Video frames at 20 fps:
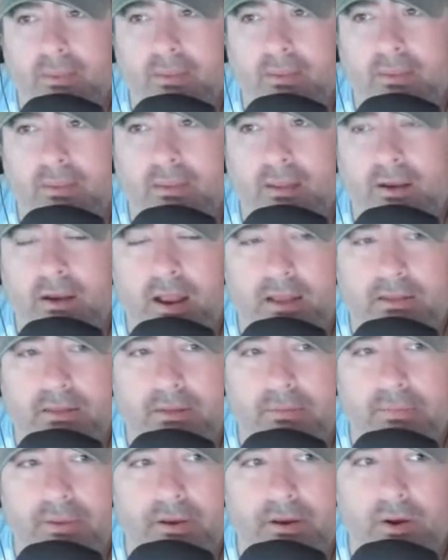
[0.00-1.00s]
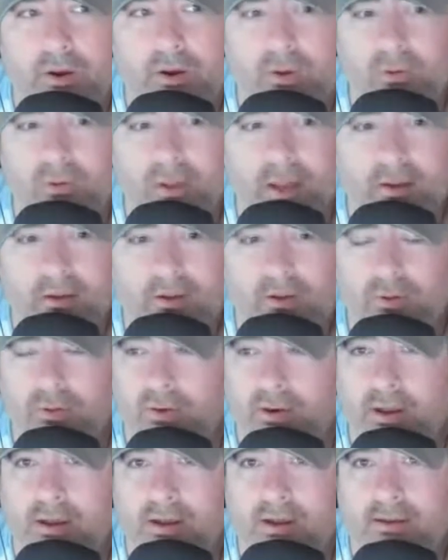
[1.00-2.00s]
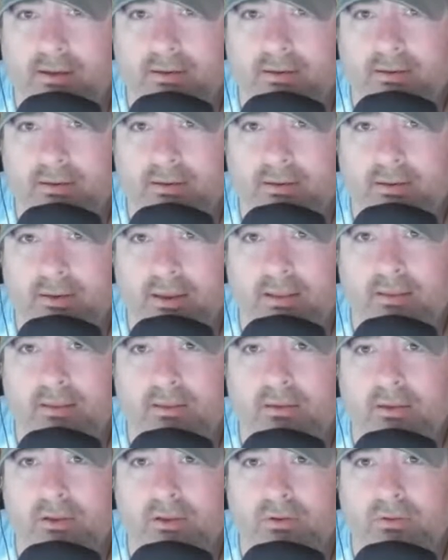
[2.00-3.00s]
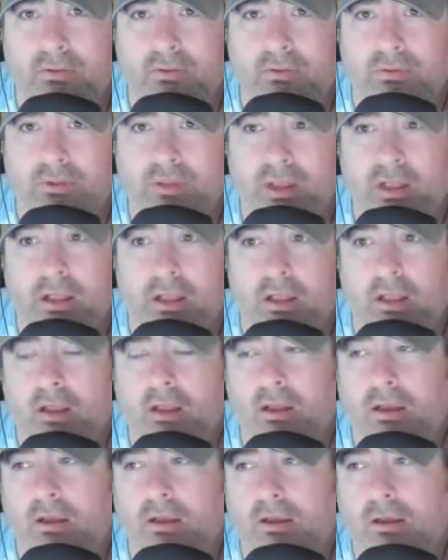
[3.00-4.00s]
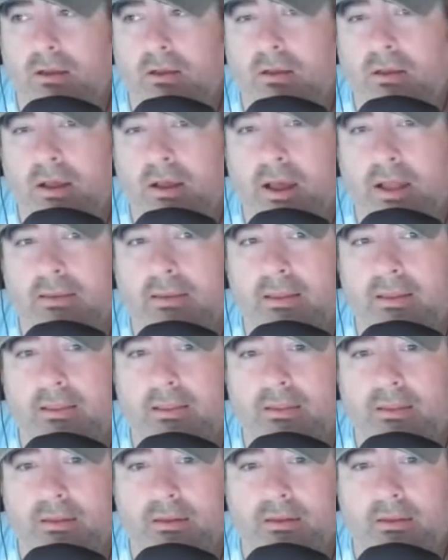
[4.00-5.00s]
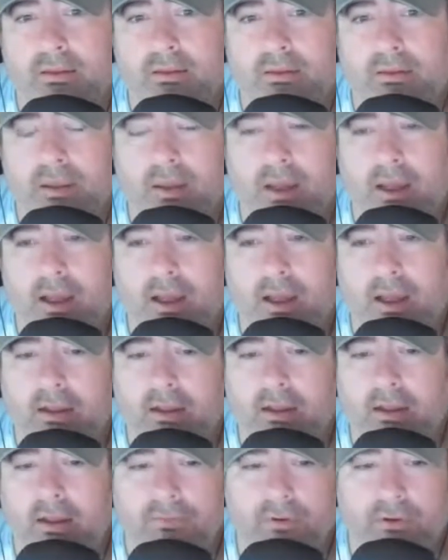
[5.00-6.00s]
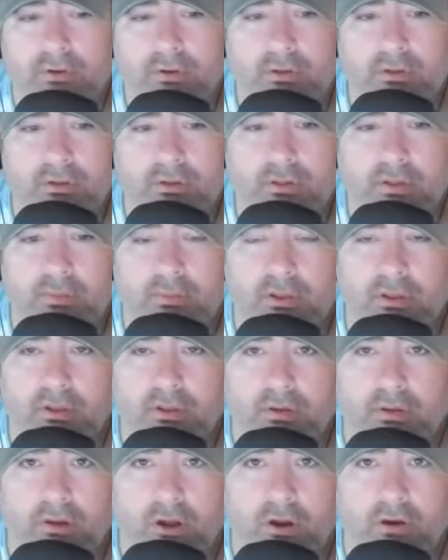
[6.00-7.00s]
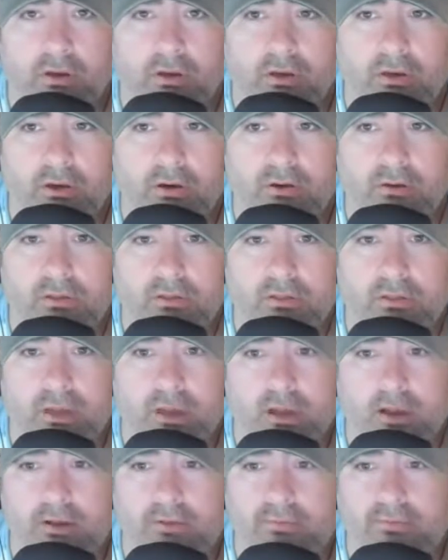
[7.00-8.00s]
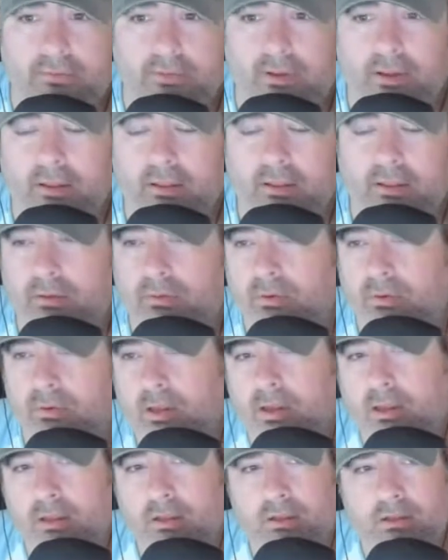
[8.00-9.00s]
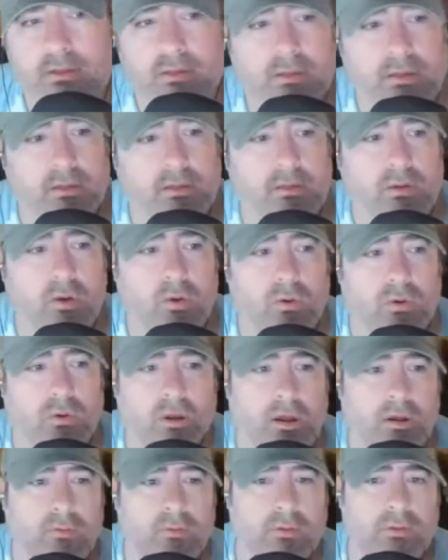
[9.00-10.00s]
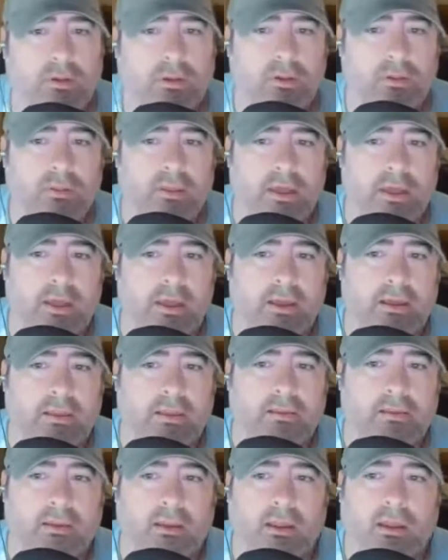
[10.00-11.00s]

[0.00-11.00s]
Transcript: there hasn't been a whole lot going on in the news. I covered some of the Naughty Dog stuff and the ridiculousness going on with all that.